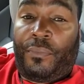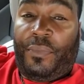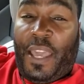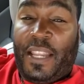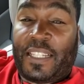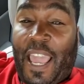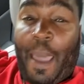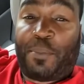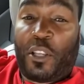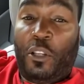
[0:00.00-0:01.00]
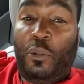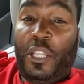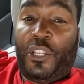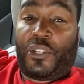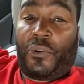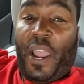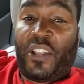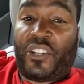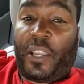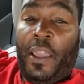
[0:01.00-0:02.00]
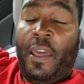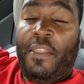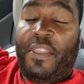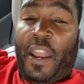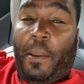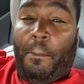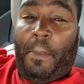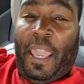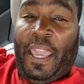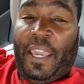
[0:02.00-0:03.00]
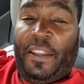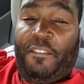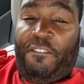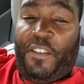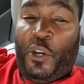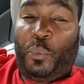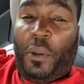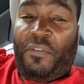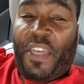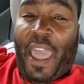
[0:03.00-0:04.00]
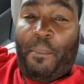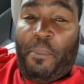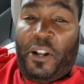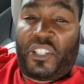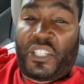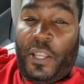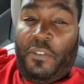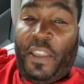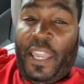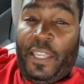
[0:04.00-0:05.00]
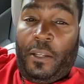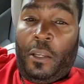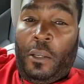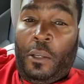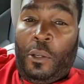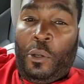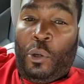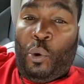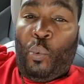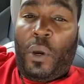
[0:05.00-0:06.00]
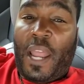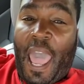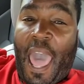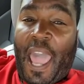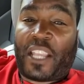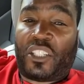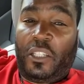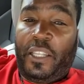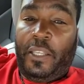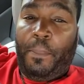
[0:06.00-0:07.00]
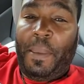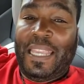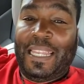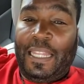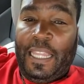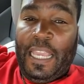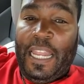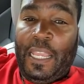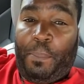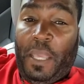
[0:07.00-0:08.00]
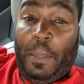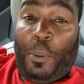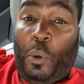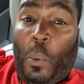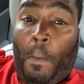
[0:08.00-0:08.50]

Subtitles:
That is absolutely tragic that a man filled with that much self-hate would actually be leading people